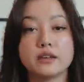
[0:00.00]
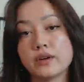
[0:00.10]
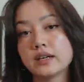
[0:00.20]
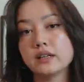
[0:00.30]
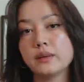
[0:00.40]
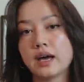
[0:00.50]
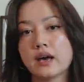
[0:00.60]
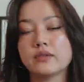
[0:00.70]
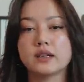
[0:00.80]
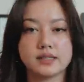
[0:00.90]
then finally, we
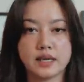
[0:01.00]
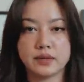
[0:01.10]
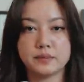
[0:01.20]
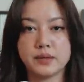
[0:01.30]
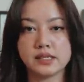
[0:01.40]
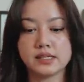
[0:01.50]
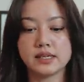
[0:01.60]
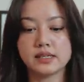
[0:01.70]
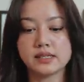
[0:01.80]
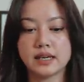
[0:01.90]
have our statement
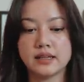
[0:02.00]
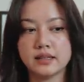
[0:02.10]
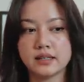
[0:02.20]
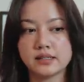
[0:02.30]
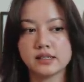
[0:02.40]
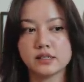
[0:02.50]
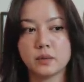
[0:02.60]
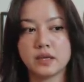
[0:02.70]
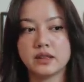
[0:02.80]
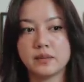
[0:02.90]
pieces. I think this is the
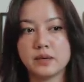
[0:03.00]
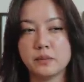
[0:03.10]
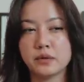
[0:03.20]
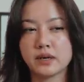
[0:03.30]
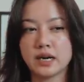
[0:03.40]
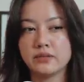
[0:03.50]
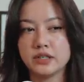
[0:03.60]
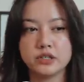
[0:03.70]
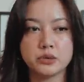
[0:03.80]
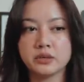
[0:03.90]
one that people kind of
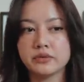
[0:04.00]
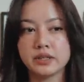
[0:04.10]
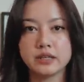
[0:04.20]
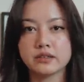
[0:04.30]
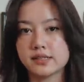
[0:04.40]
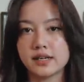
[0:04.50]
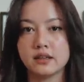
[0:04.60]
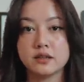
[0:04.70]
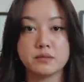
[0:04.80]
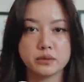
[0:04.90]
intuitively
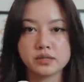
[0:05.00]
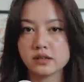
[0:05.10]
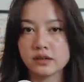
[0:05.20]
understand the most